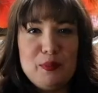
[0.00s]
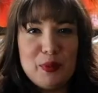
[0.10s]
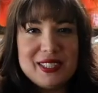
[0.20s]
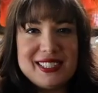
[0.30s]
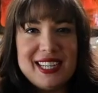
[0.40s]

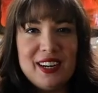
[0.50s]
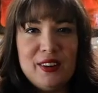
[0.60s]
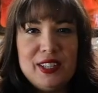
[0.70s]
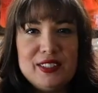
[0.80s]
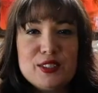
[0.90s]
Brenda
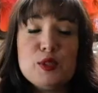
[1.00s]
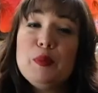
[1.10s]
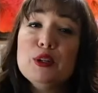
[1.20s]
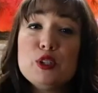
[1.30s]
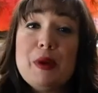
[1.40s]
Terry,
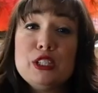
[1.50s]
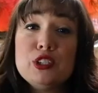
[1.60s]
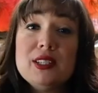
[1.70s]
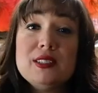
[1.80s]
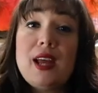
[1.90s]
spirit
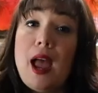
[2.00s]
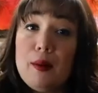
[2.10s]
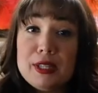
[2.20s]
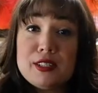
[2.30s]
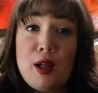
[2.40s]
specialist
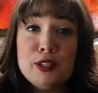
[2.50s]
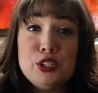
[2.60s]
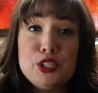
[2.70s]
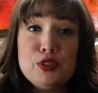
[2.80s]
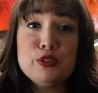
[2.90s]
and
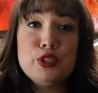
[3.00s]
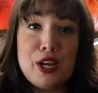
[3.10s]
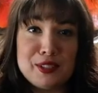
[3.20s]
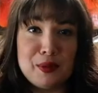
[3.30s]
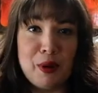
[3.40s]
mixologist for
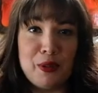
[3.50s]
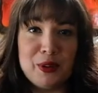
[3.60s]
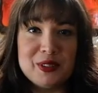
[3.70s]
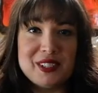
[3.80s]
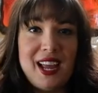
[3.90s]
Johnson
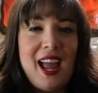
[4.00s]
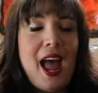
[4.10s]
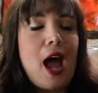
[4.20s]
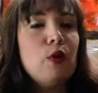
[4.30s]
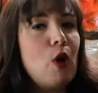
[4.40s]
Brothers,
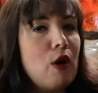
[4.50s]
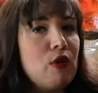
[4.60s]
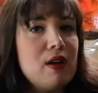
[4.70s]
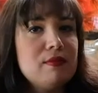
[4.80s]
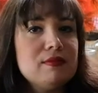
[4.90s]
and
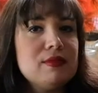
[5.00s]
welcome